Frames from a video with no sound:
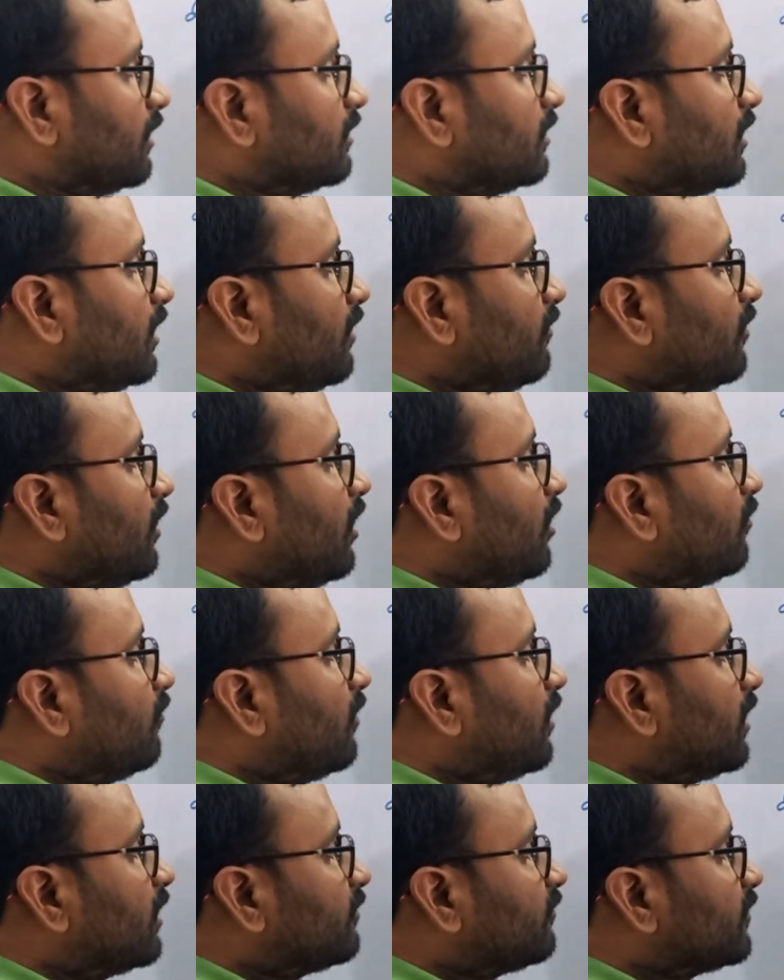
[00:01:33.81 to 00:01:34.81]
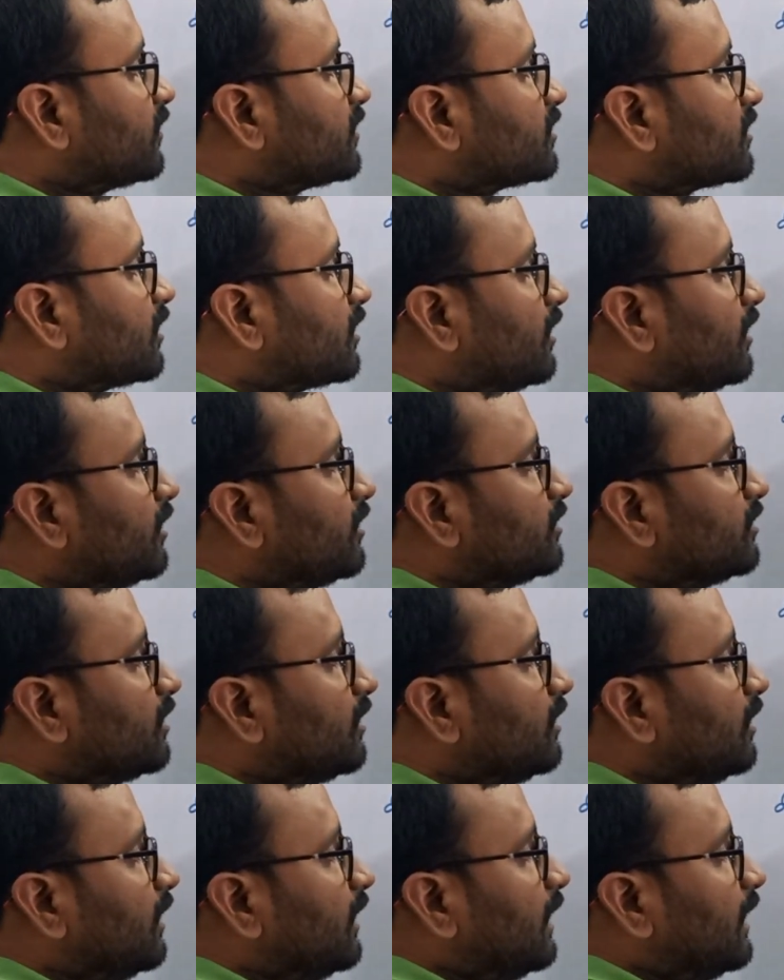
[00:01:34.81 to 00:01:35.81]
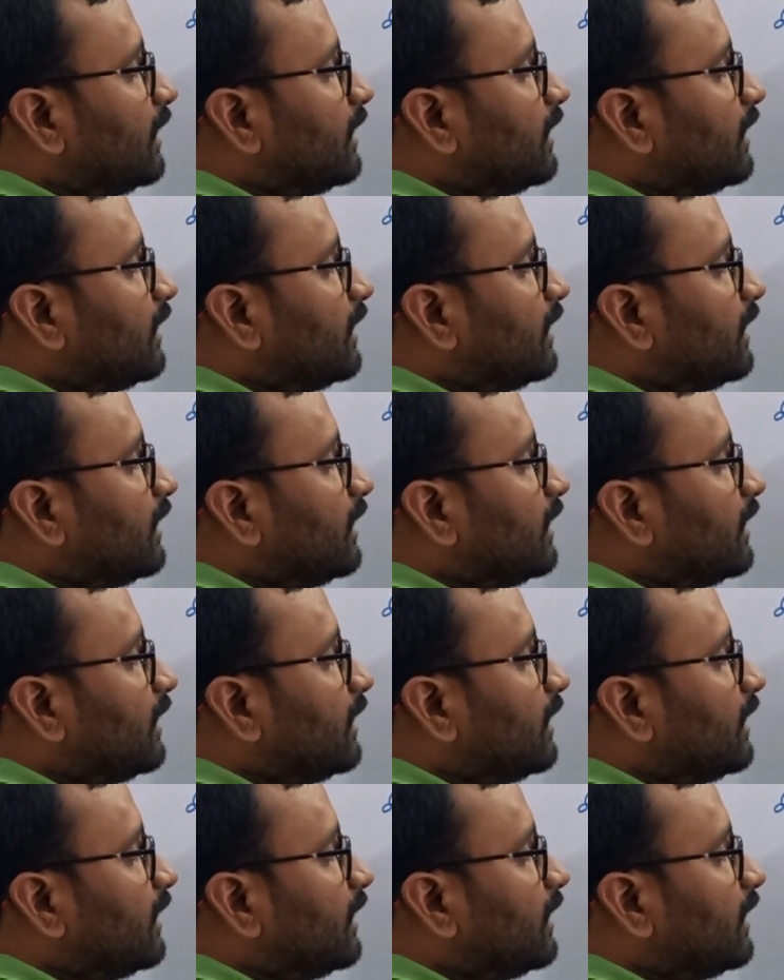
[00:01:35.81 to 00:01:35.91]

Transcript: There we have what? First condition,